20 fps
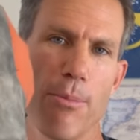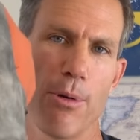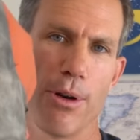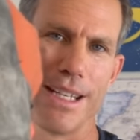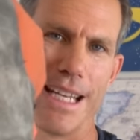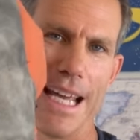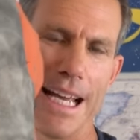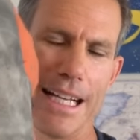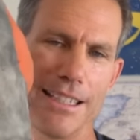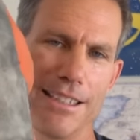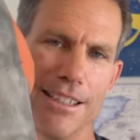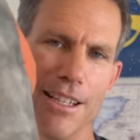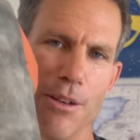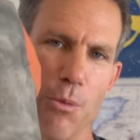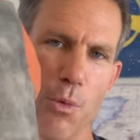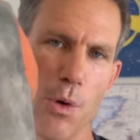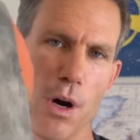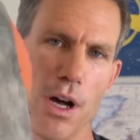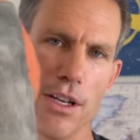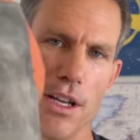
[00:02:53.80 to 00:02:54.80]
protects it
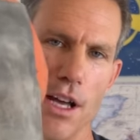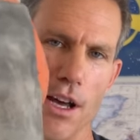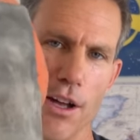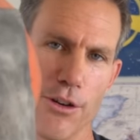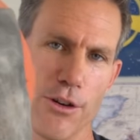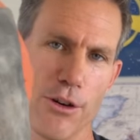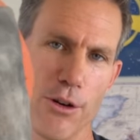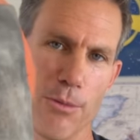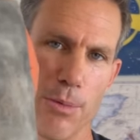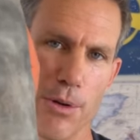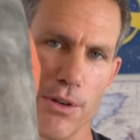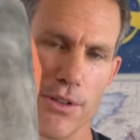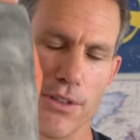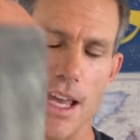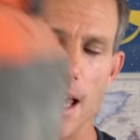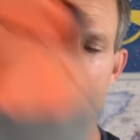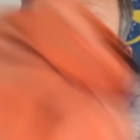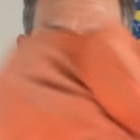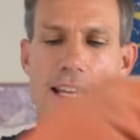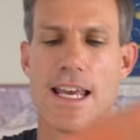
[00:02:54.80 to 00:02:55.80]
one hundred
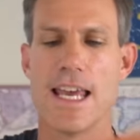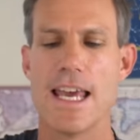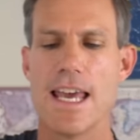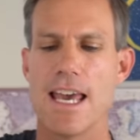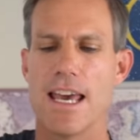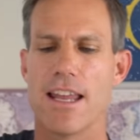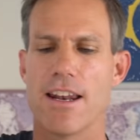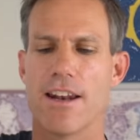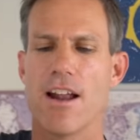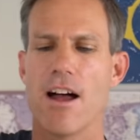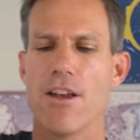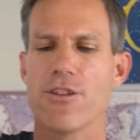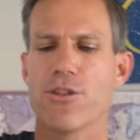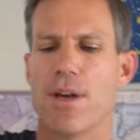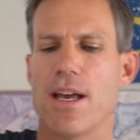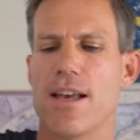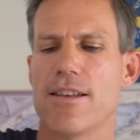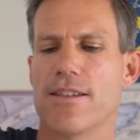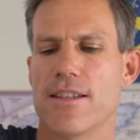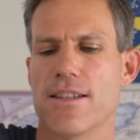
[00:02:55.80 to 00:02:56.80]
percent. And it also
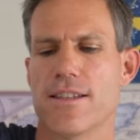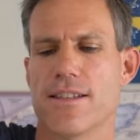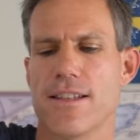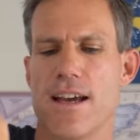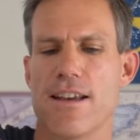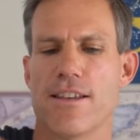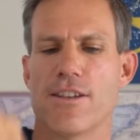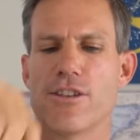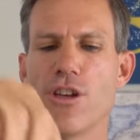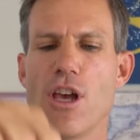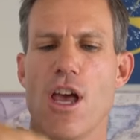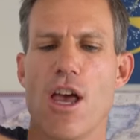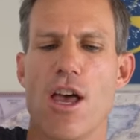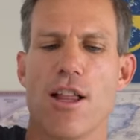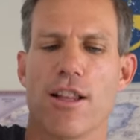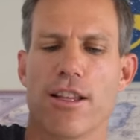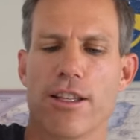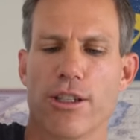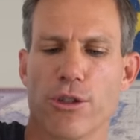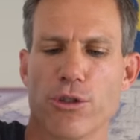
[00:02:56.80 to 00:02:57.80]
has these nice
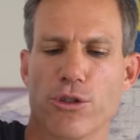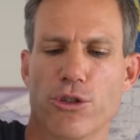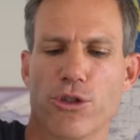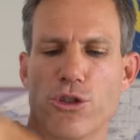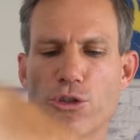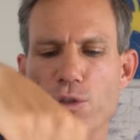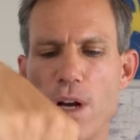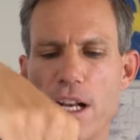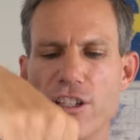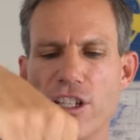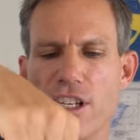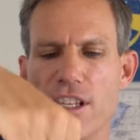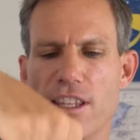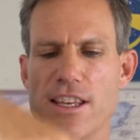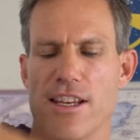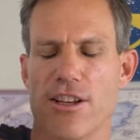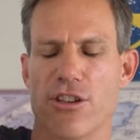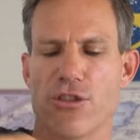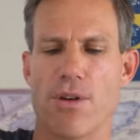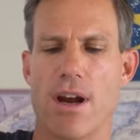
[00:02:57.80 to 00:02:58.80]
little stretchy
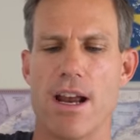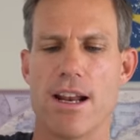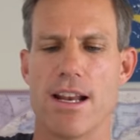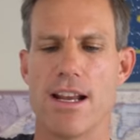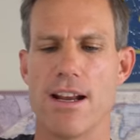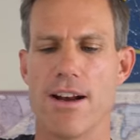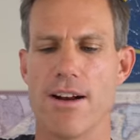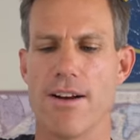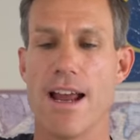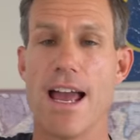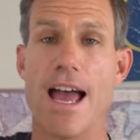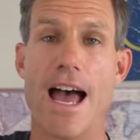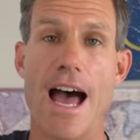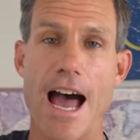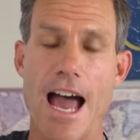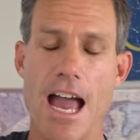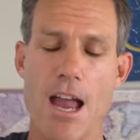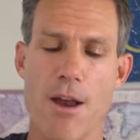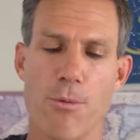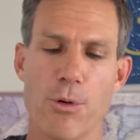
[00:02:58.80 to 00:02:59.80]
things right here.
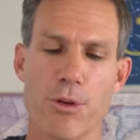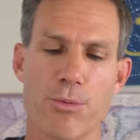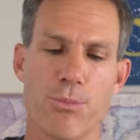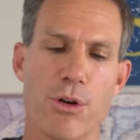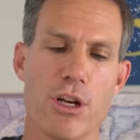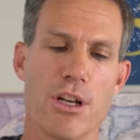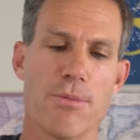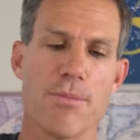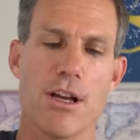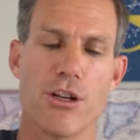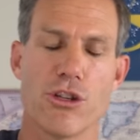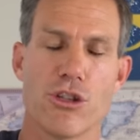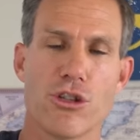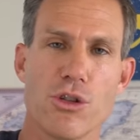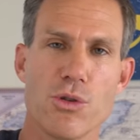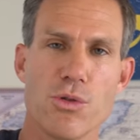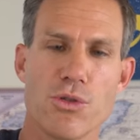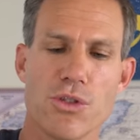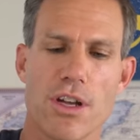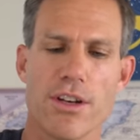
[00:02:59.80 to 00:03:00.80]
I was putting my
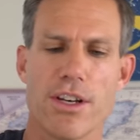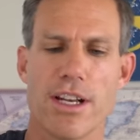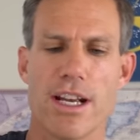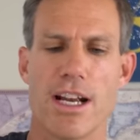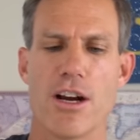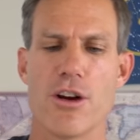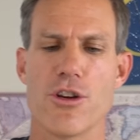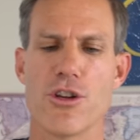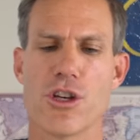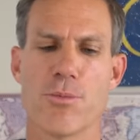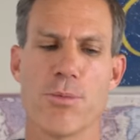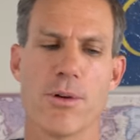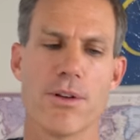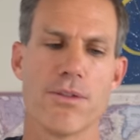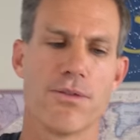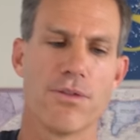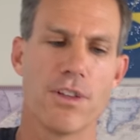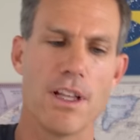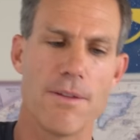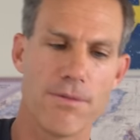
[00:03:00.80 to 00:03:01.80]
shoes under here. You could
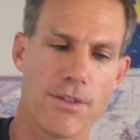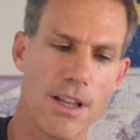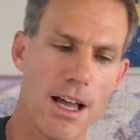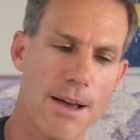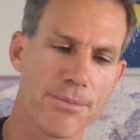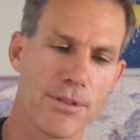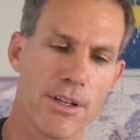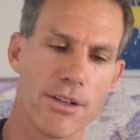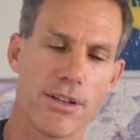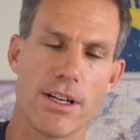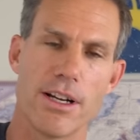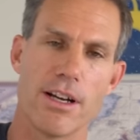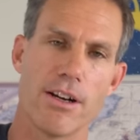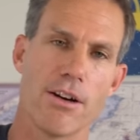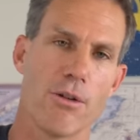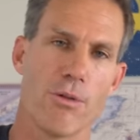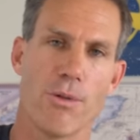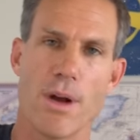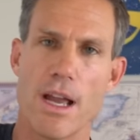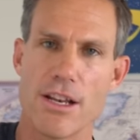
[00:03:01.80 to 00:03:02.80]
put flip-flops under
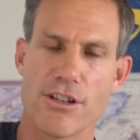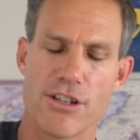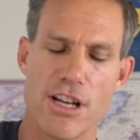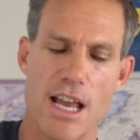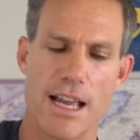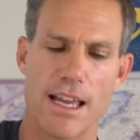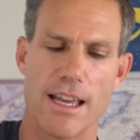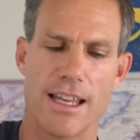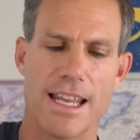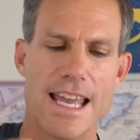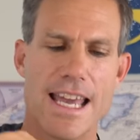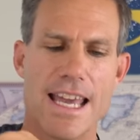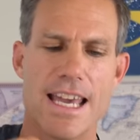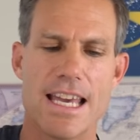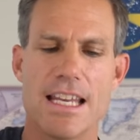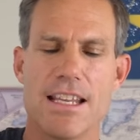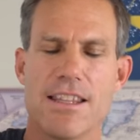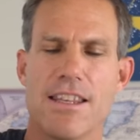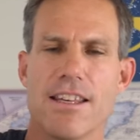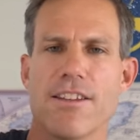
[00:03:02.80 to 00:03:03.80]
here, a rain jacket,
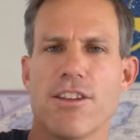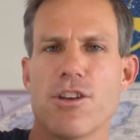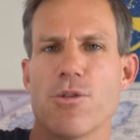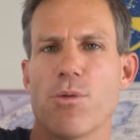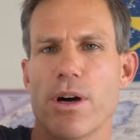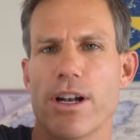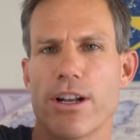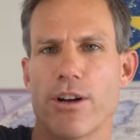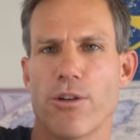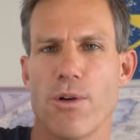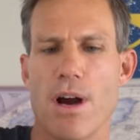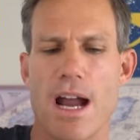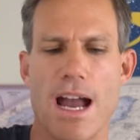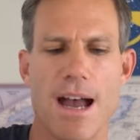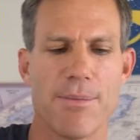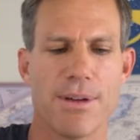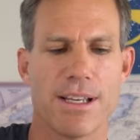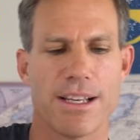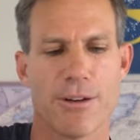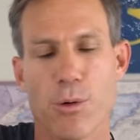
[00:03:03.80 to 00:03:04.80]
anything that you want to
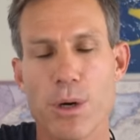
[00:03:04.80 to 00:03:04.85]
grab